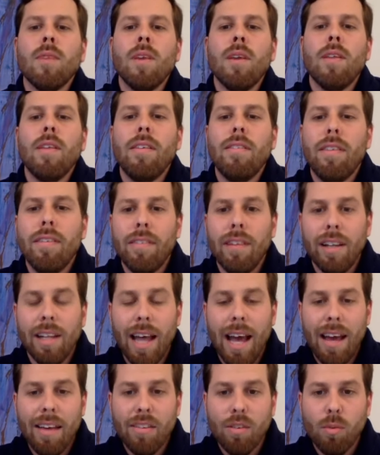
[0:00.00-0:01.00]
This is the
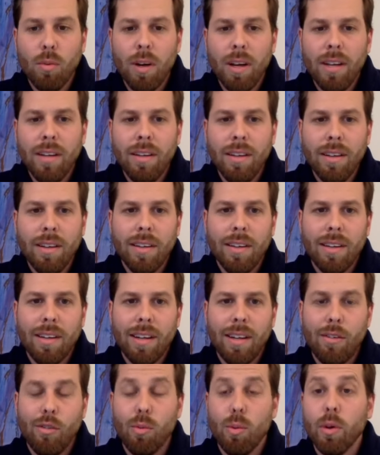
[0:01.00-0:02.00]
last one.
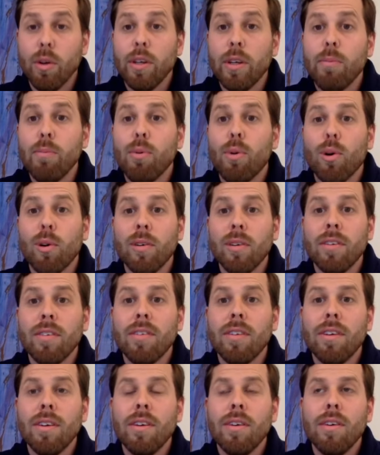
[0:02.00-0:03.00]
It's really
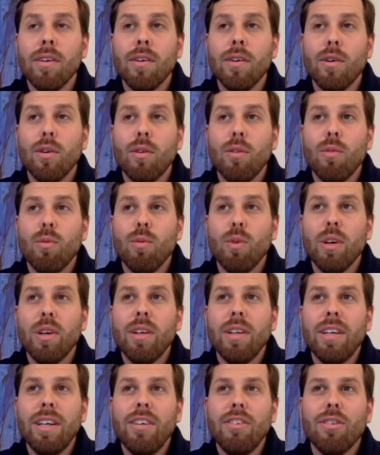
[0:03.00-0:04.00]
important.
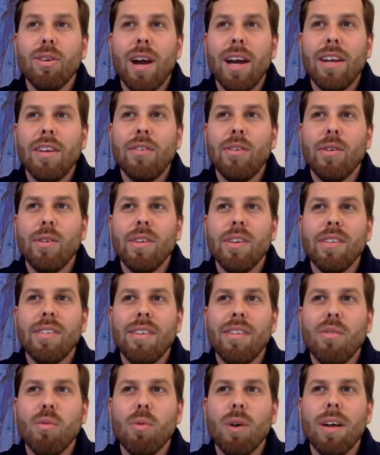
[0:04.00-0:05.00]
Really try to do this
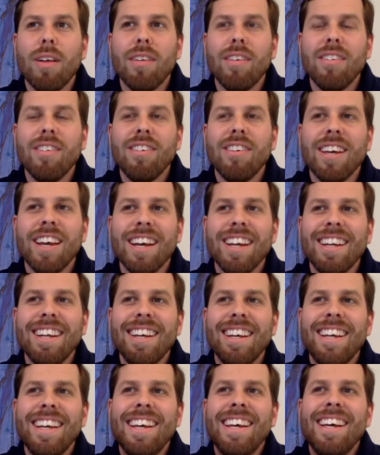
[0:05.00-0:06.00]
as well as you can.
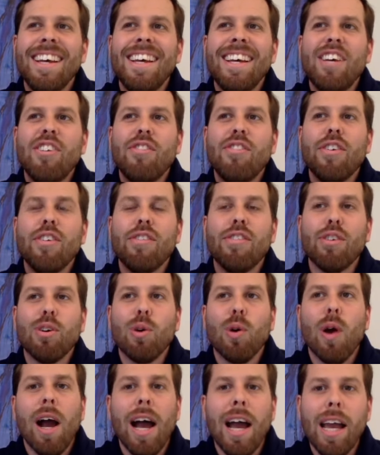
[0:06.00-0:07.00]

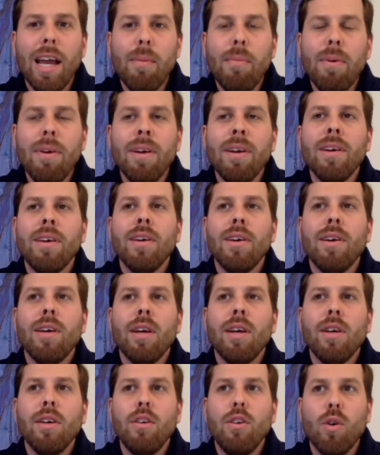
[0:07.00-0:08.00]
Describe
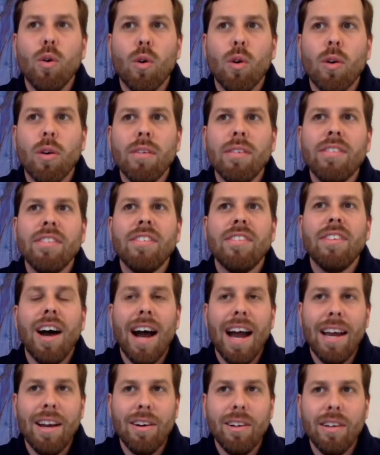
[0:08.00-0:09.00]
your
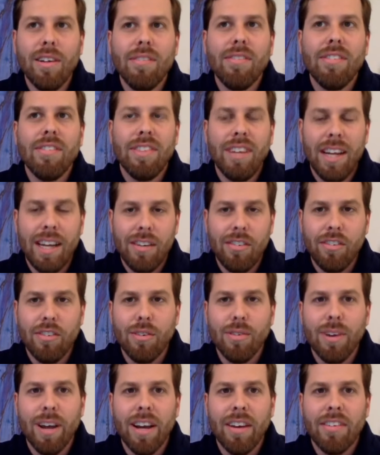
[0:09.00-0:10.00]
style of stage
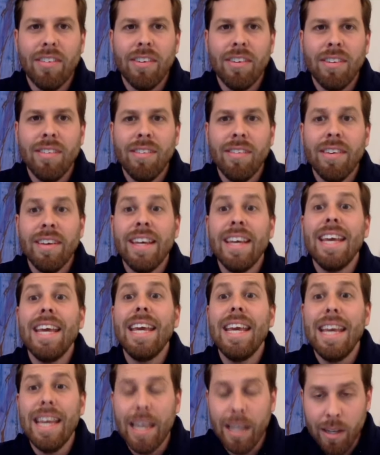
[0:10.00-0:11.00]
directions
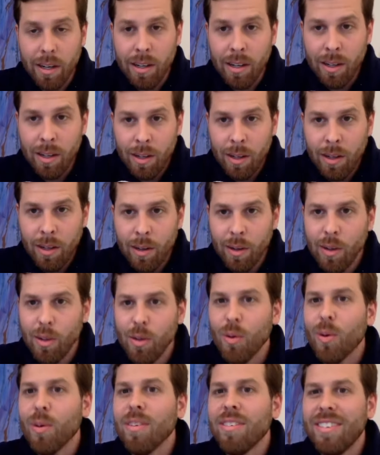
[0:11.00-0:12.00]
in
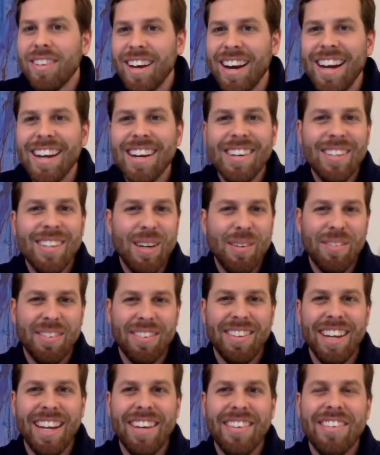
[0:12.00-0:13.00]
your style of
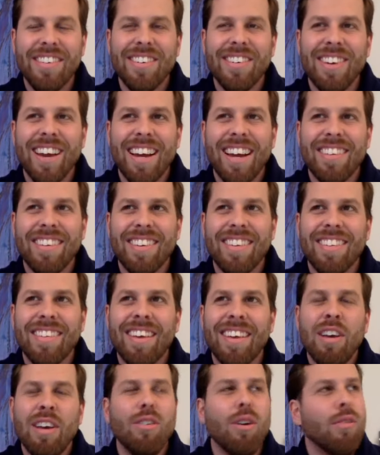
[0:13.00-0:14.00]
stage directions.
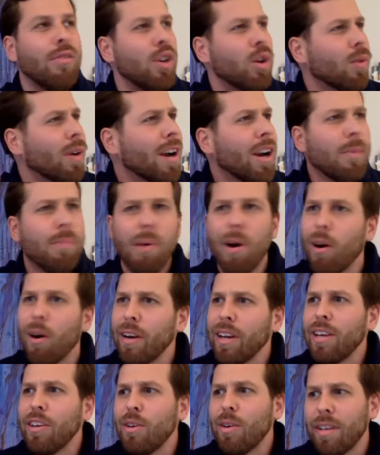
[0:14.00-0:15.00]
So if you were at a
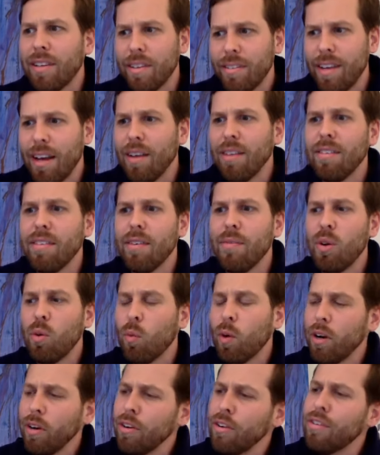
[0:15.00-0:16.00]
party and you had to tell
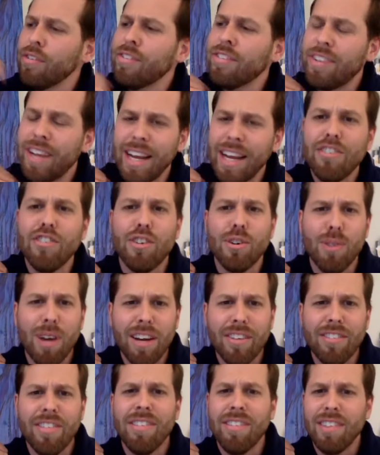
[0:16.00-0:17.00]
someone, what are your stage
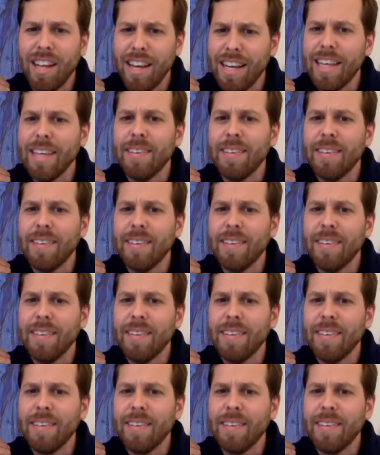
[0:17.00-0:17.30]
directions like